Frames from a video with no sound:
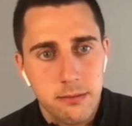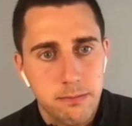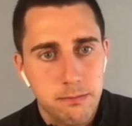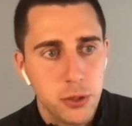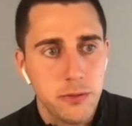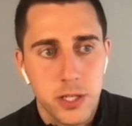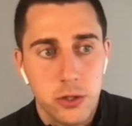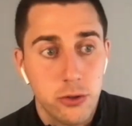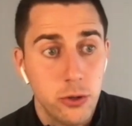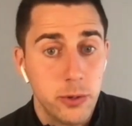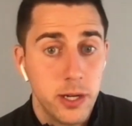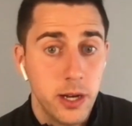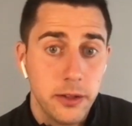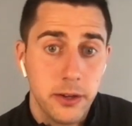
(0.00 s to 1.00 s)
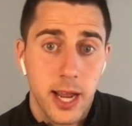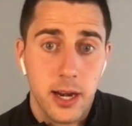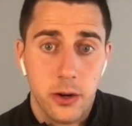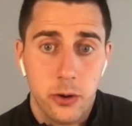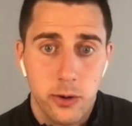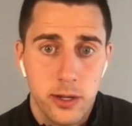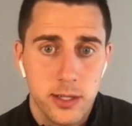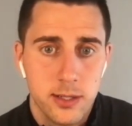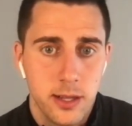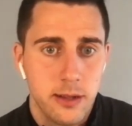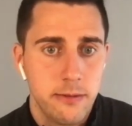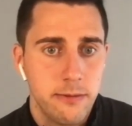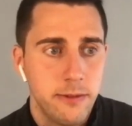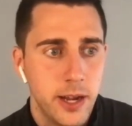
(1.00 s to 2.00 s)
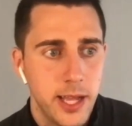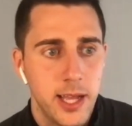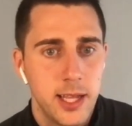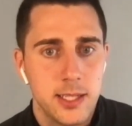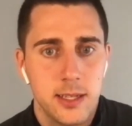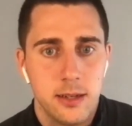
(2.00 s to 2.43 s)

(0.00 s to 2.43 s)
proven true in other categories like finance